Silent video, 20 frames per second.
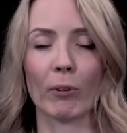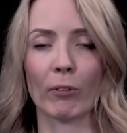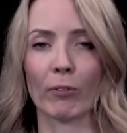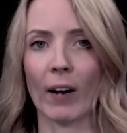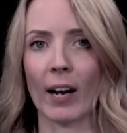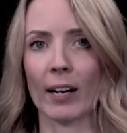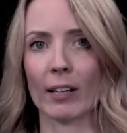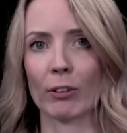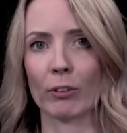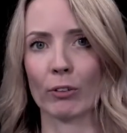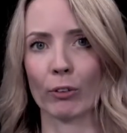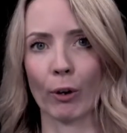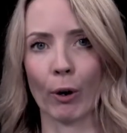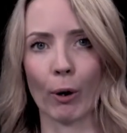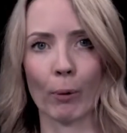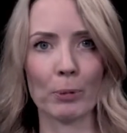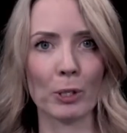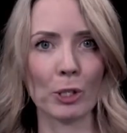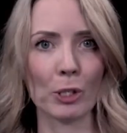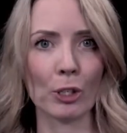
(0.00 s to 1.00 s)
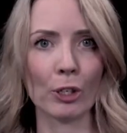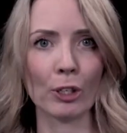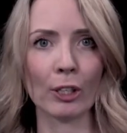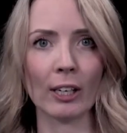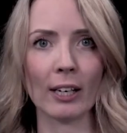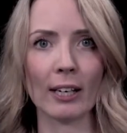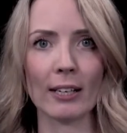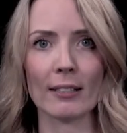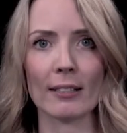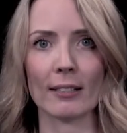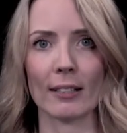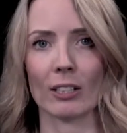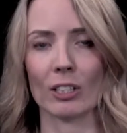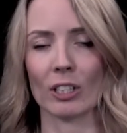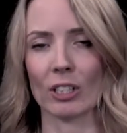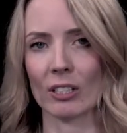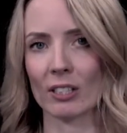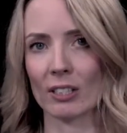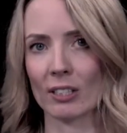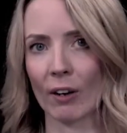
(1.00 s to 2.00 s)
provided through opportunities
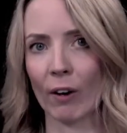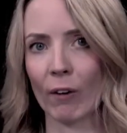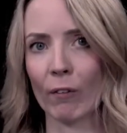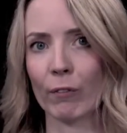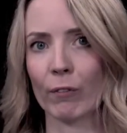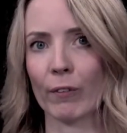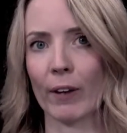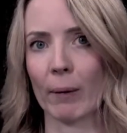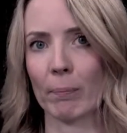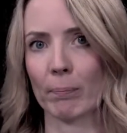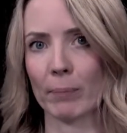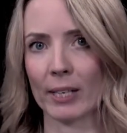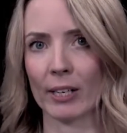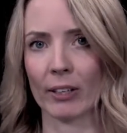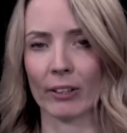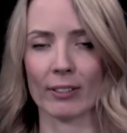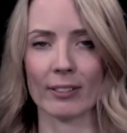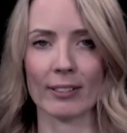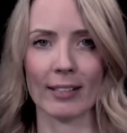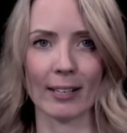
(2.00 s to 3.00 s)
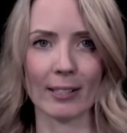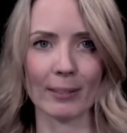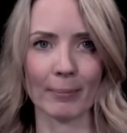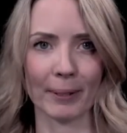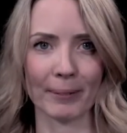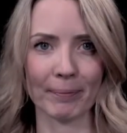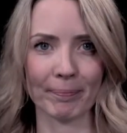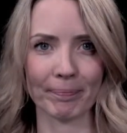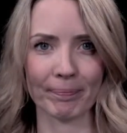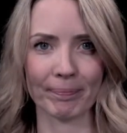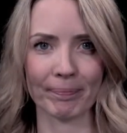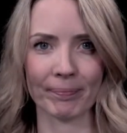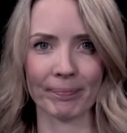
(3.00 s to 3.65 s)
such as self and peer assessment.